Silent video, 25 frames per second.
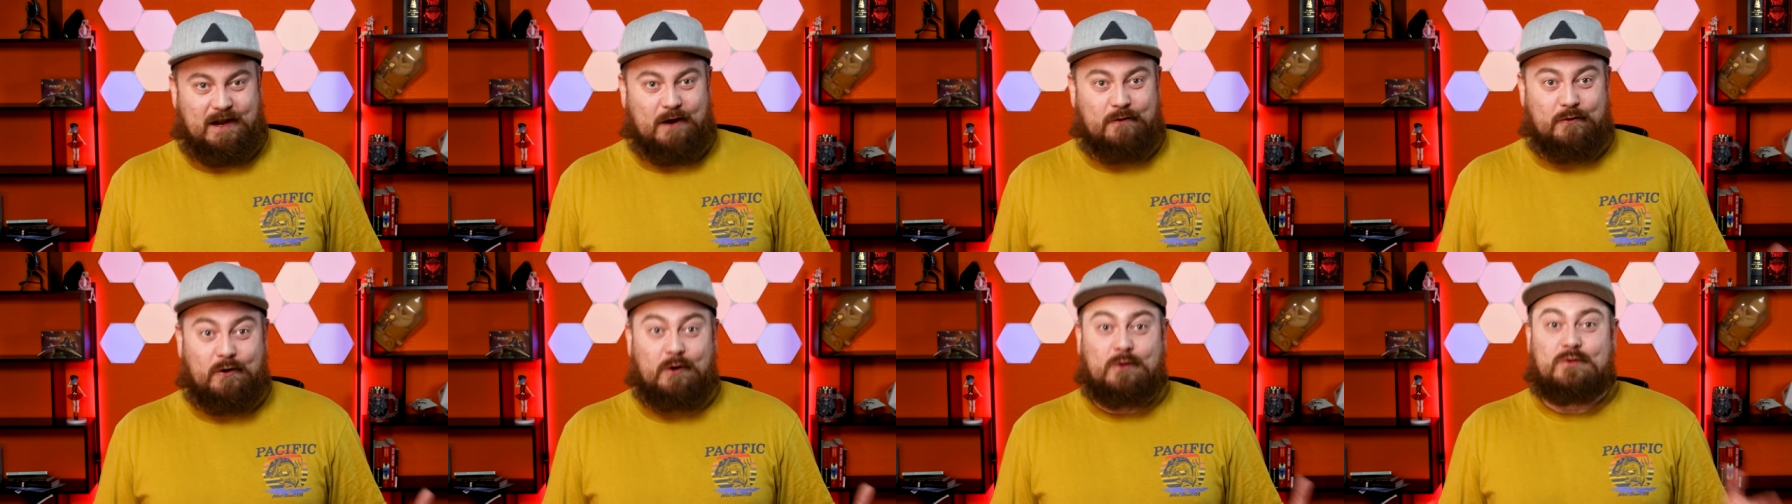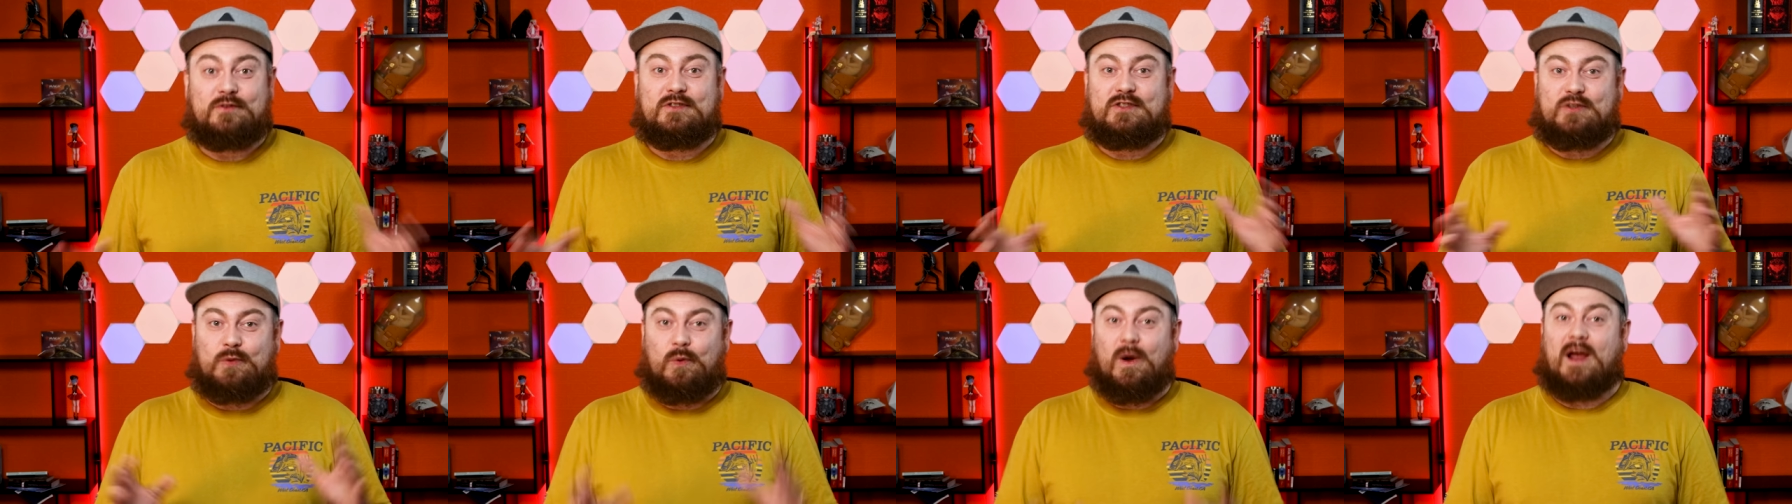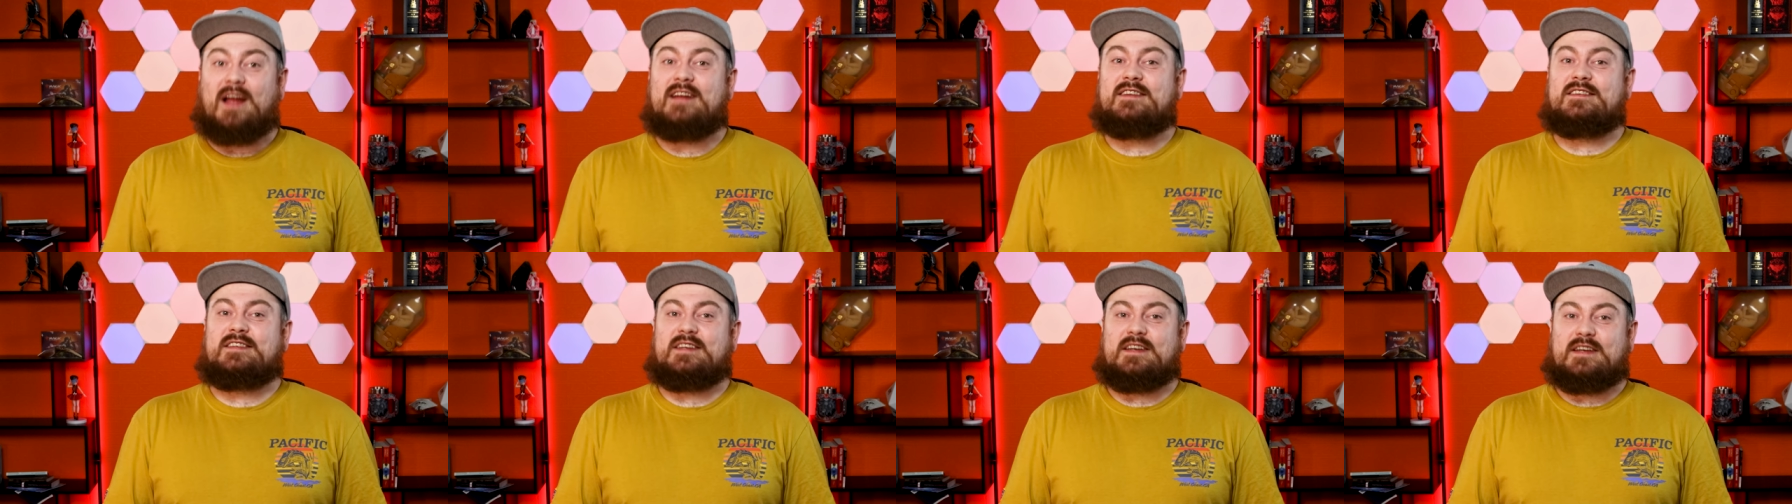around
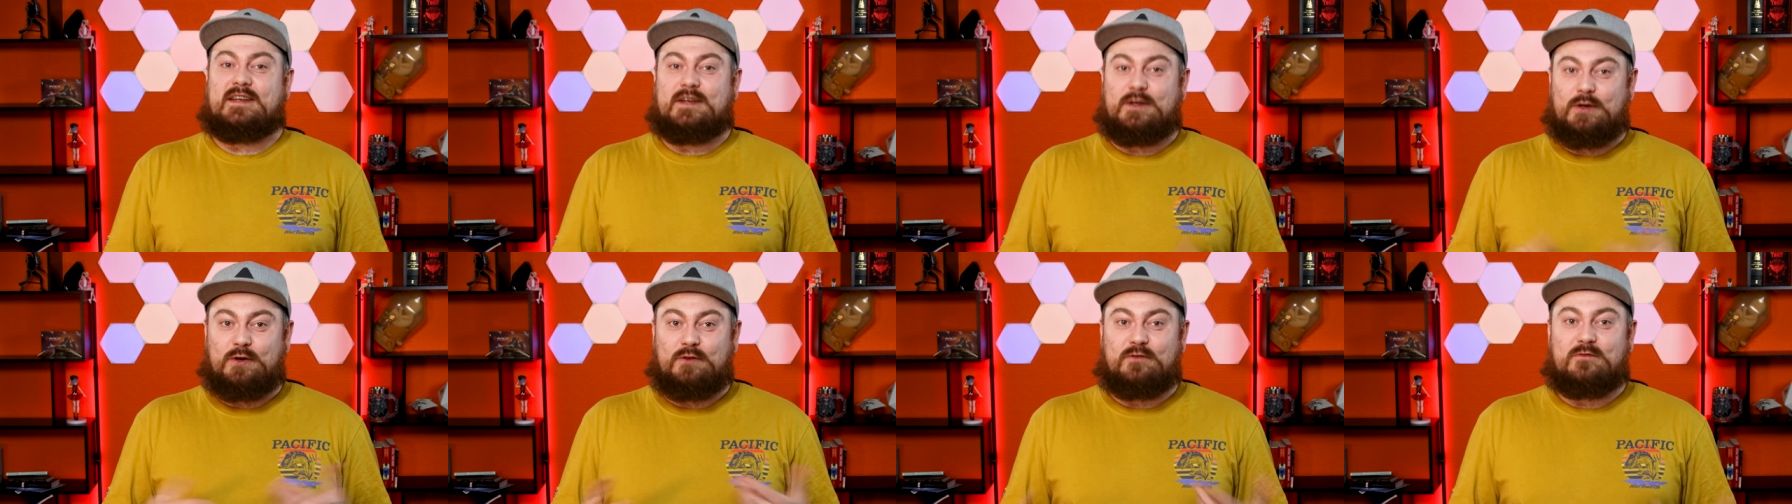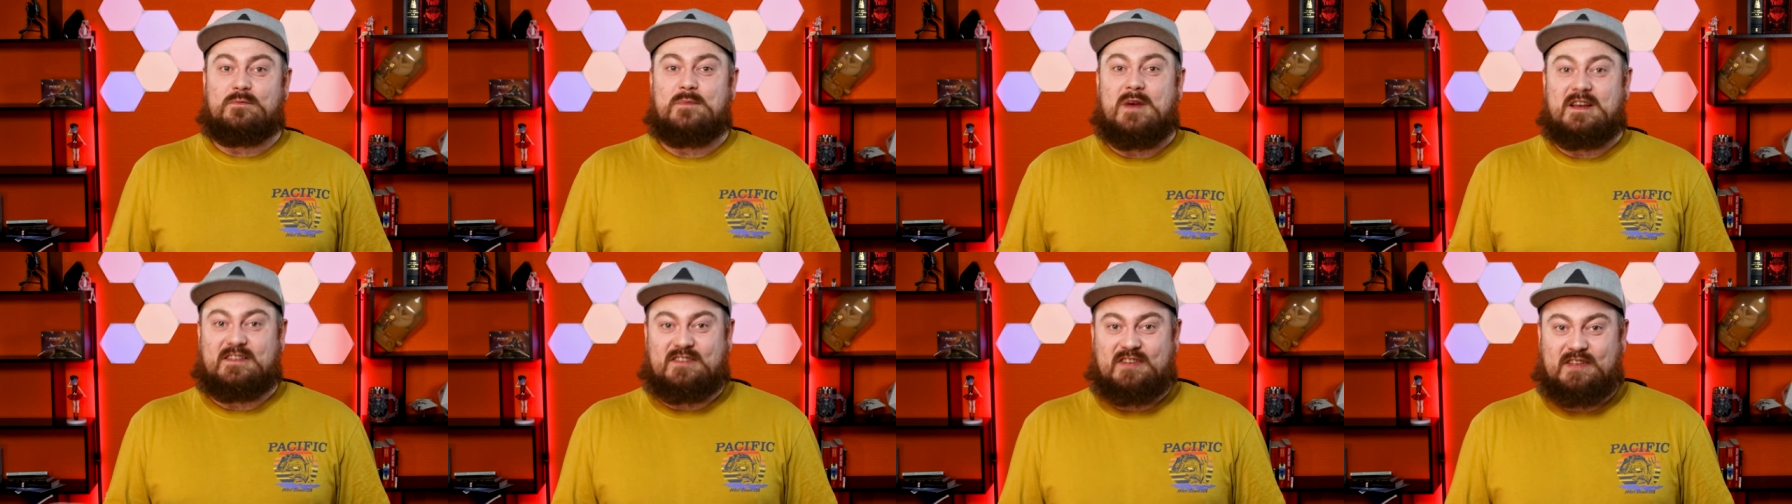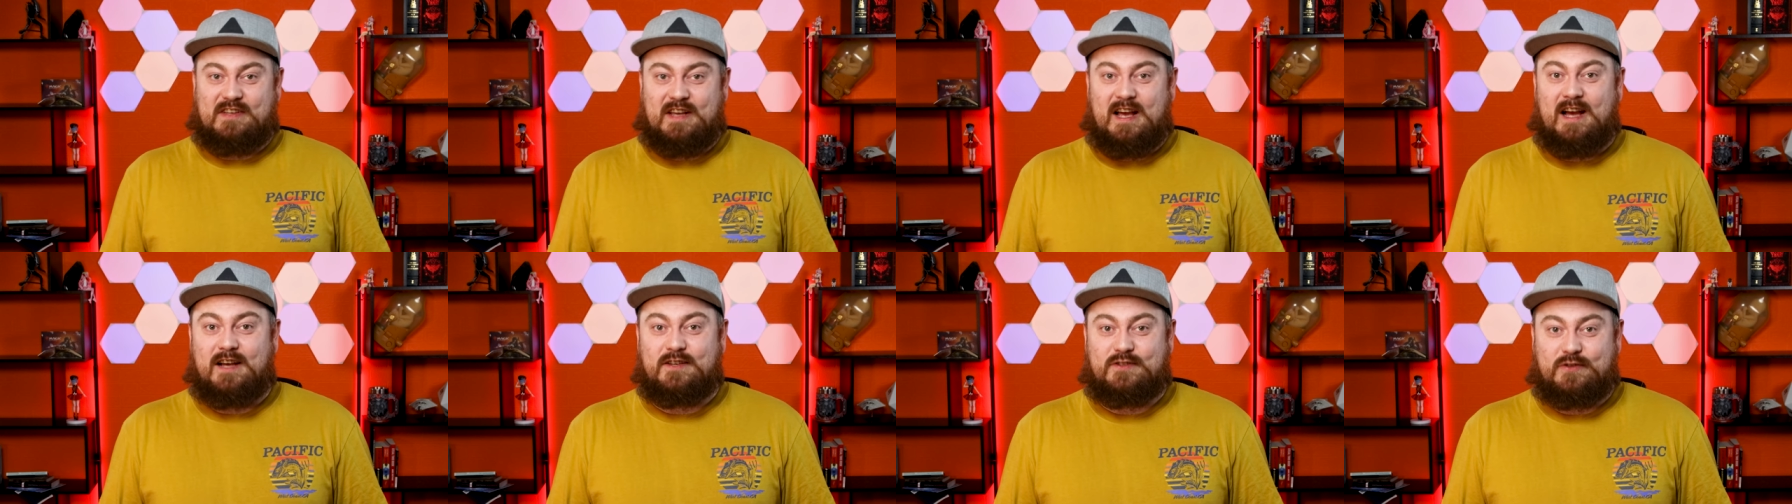20 of
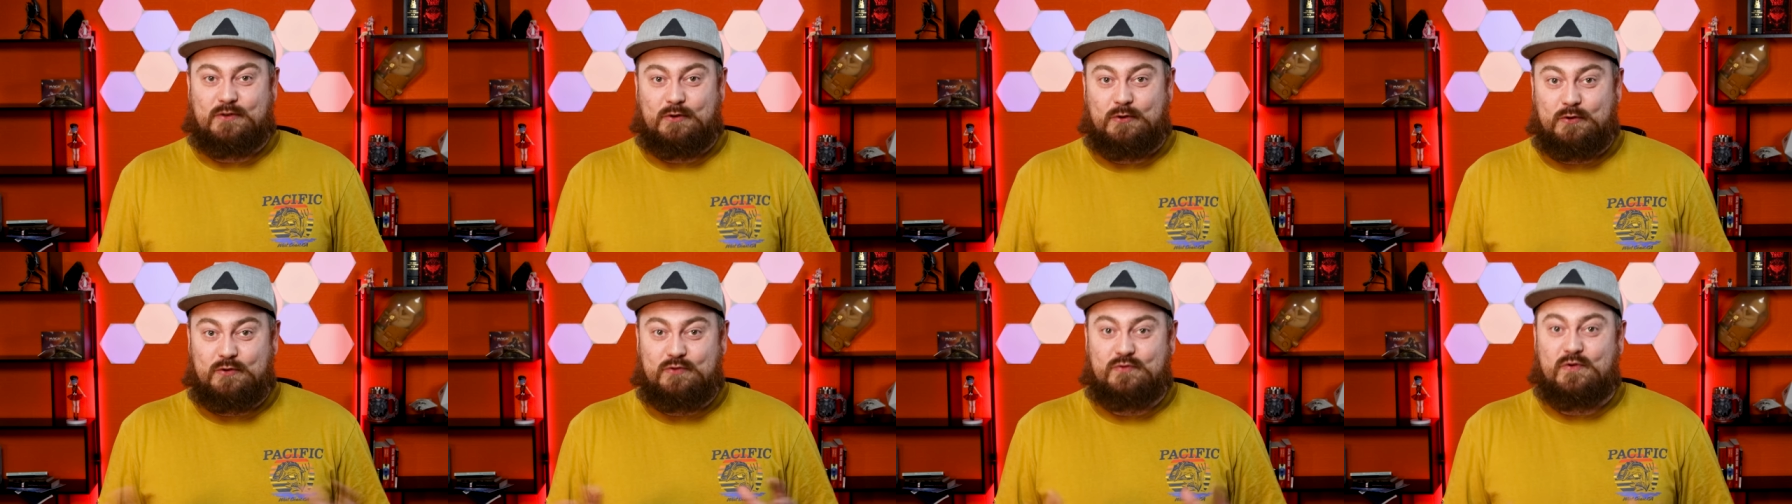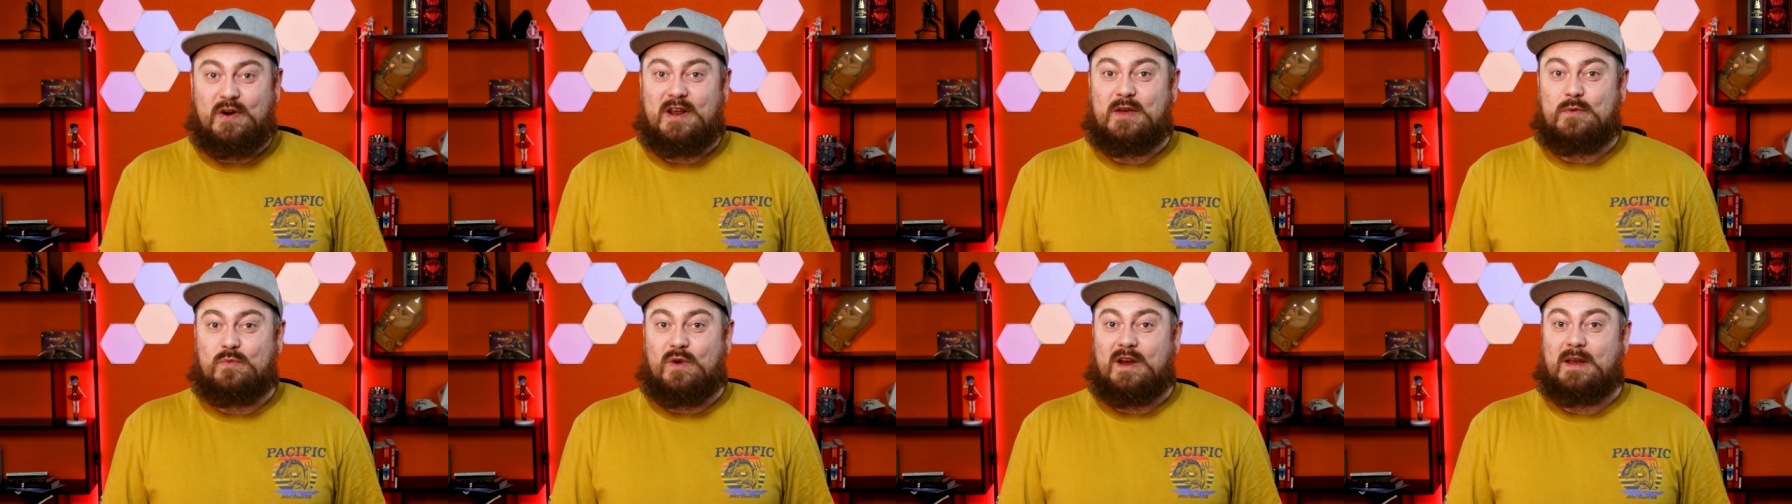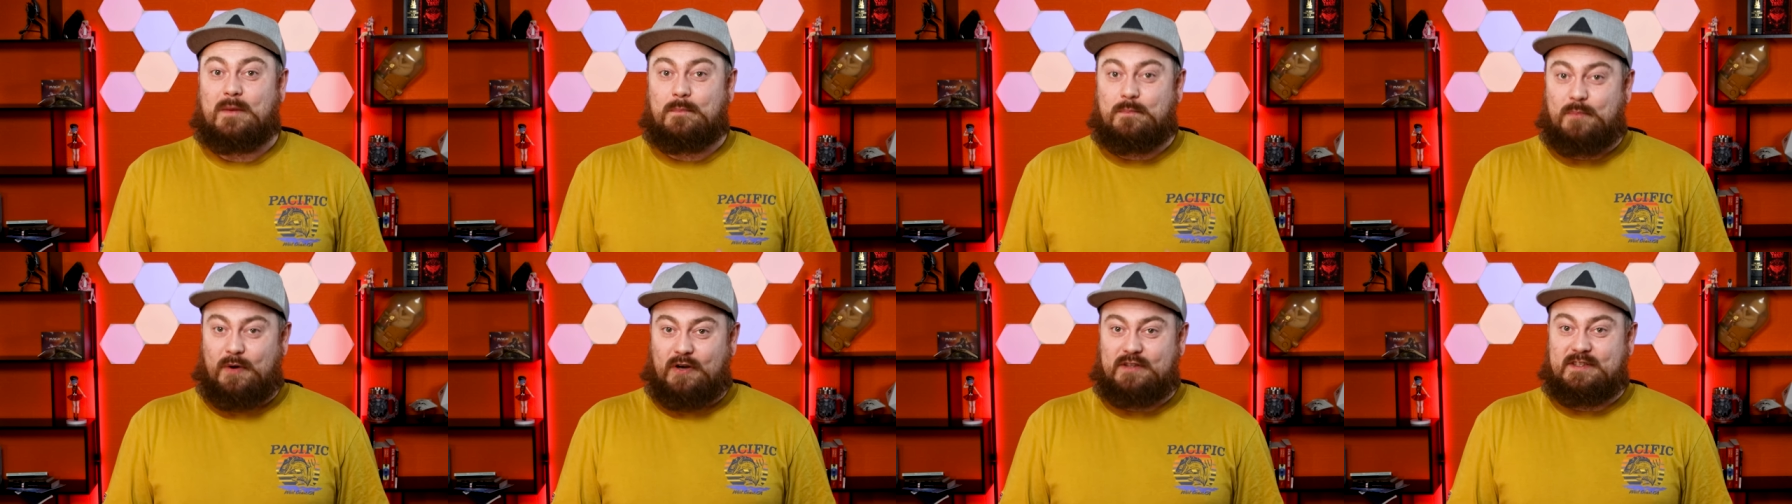Mitsuyasu's right
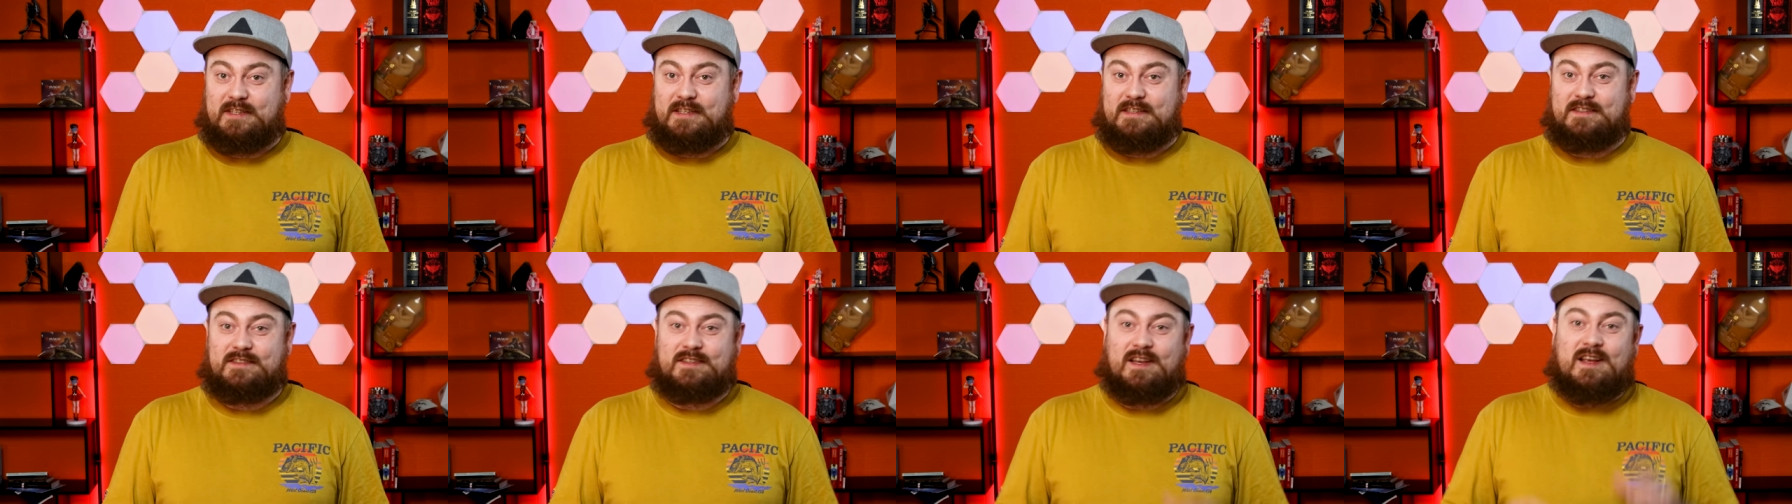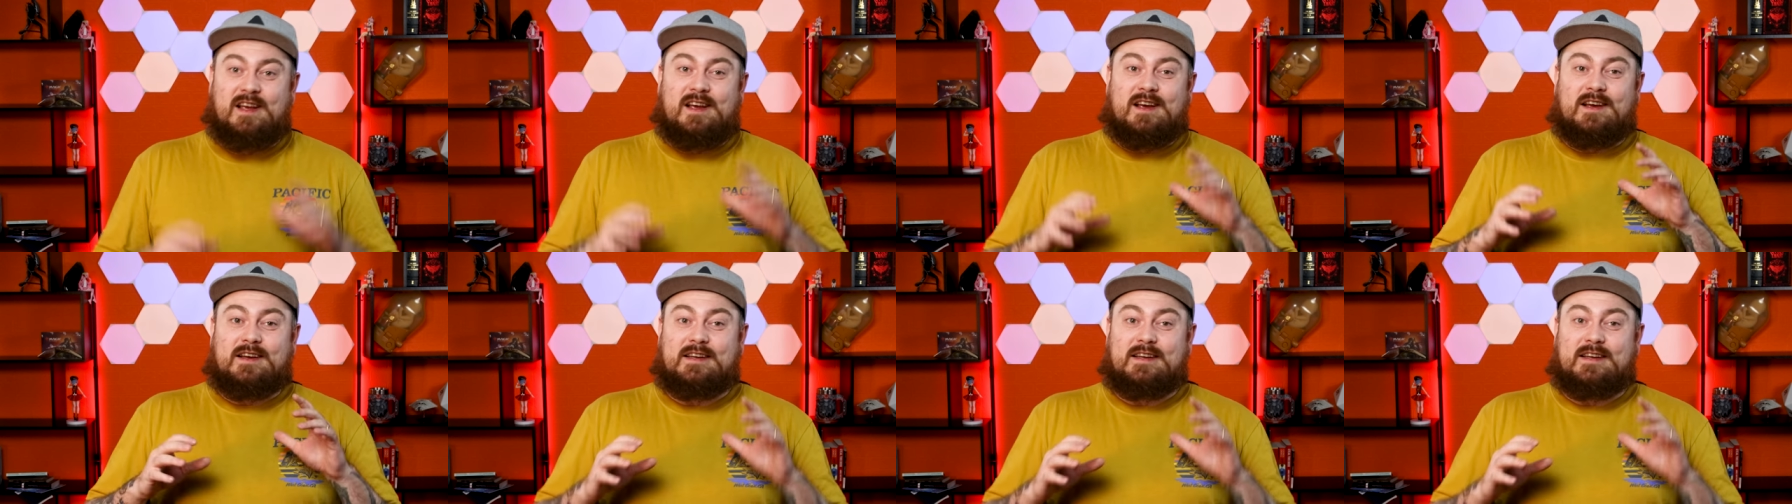wing buddies